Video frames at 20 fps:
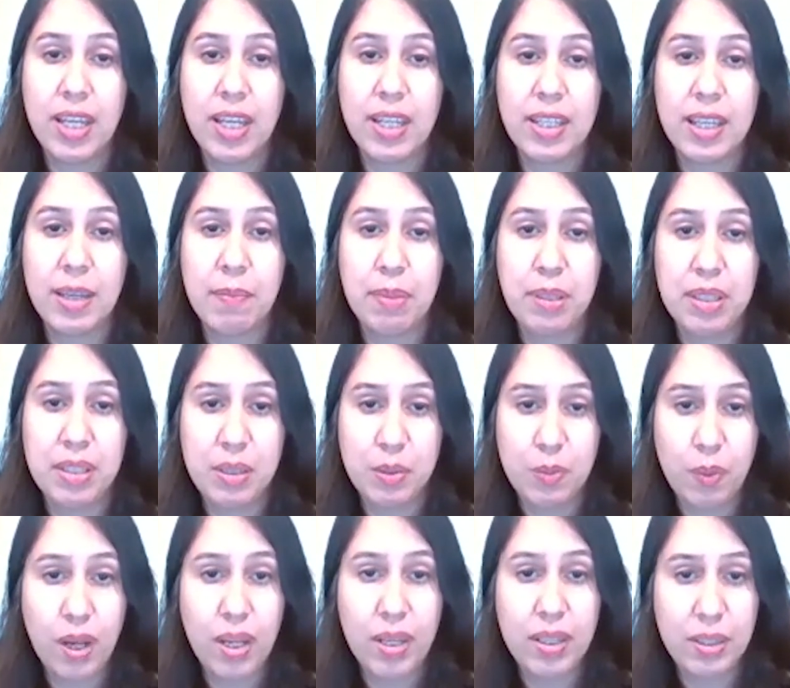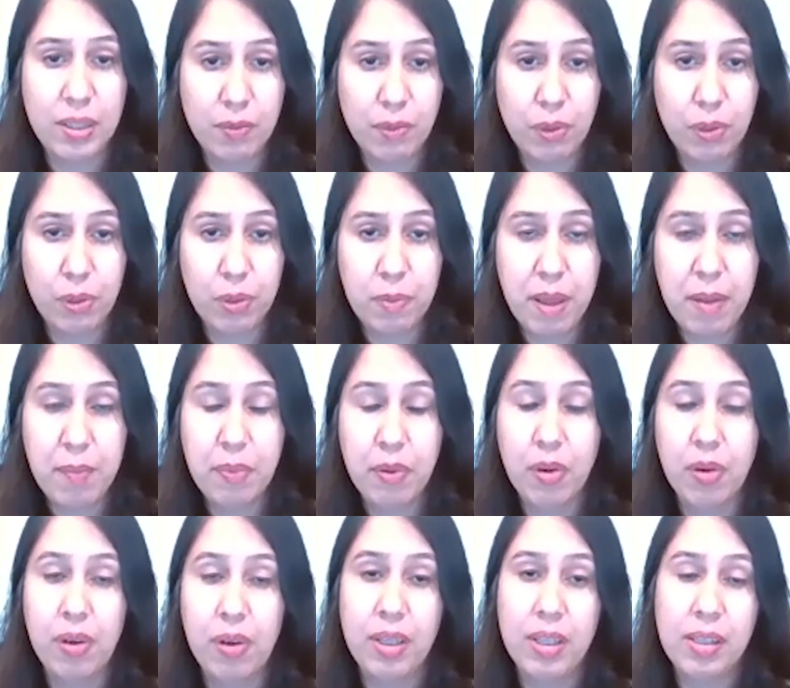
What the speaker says: anti-PD-1 nivolumab or